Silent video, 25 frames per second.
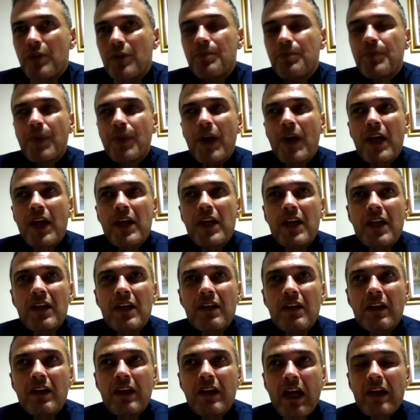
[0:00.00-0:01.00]

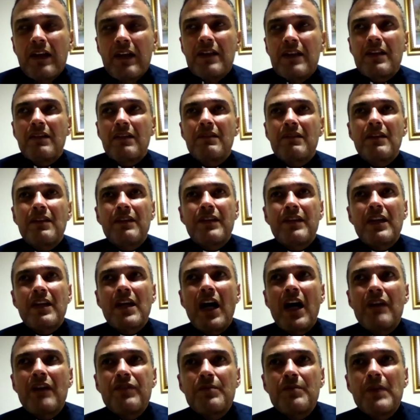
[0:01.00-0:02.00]
praying. The
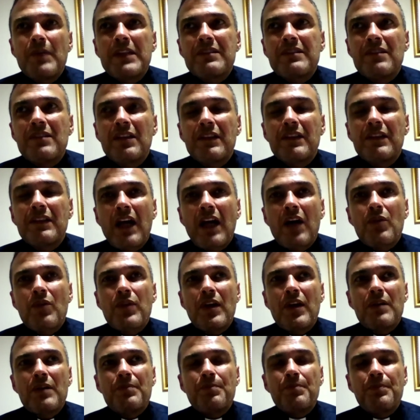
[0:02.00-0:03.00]
government till now,
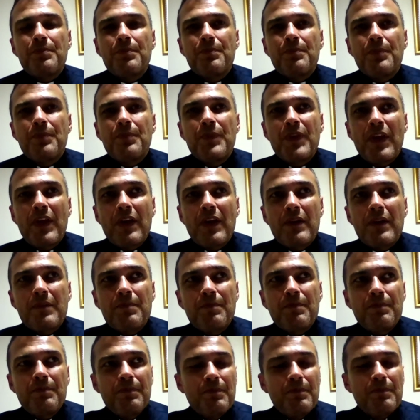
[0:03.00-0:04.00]
they're
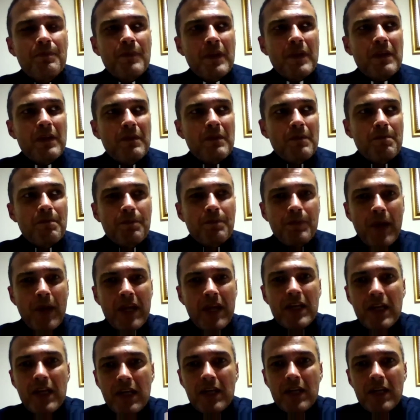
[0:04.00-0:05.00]

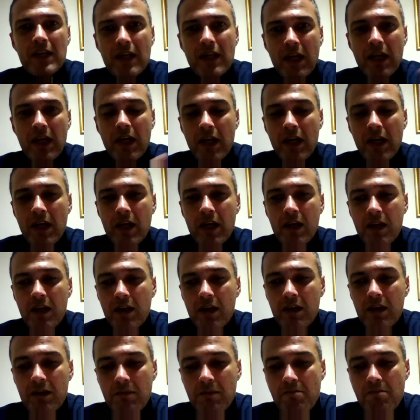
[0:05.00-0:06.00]
paying
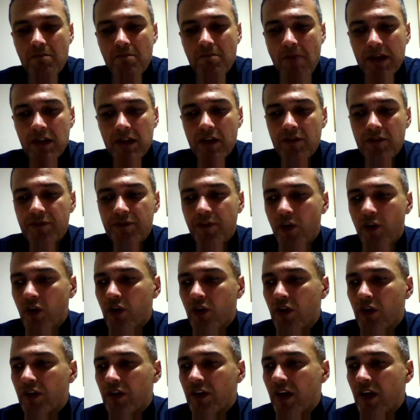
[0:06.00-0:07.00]
money
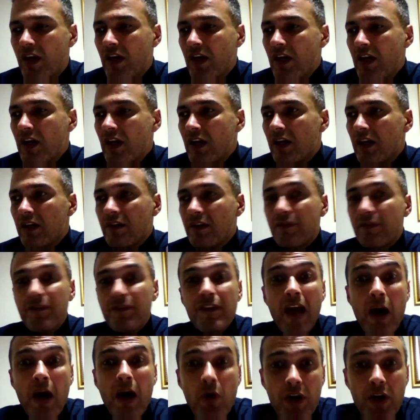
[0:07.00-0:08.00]
for
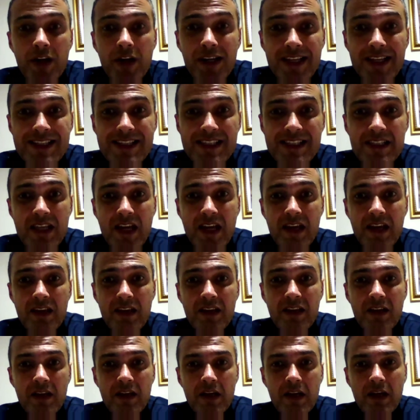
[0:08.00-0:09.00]
flour, let's
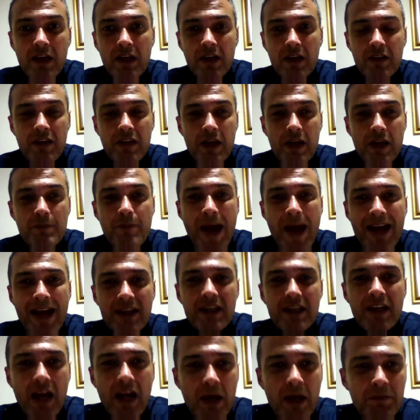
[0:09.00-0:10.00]
say. They're
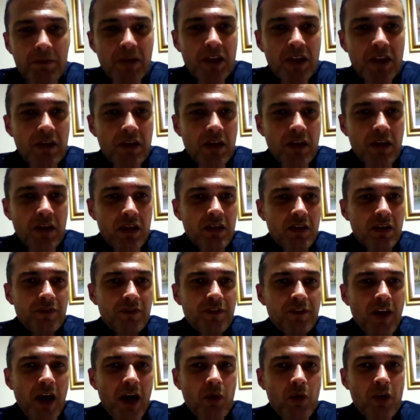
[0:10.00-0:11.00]
backing up the
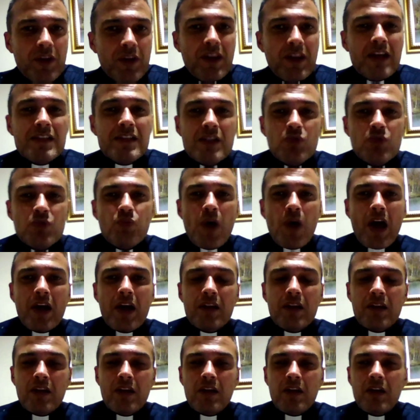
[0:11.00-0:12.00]
flour. That's
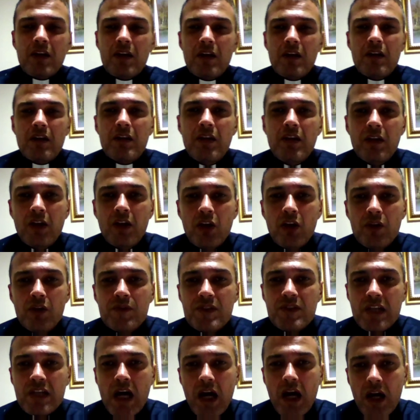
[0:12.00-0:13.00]
why the
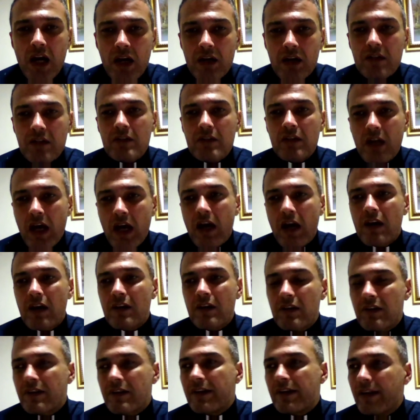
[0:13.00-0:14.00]
laws
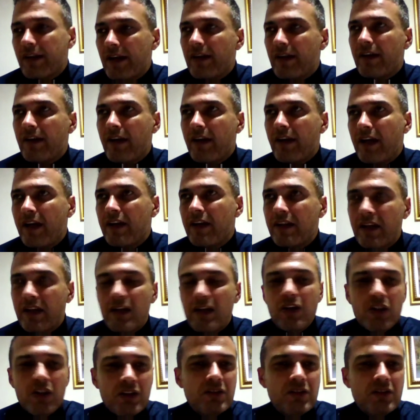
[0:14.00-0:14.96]
are in a good,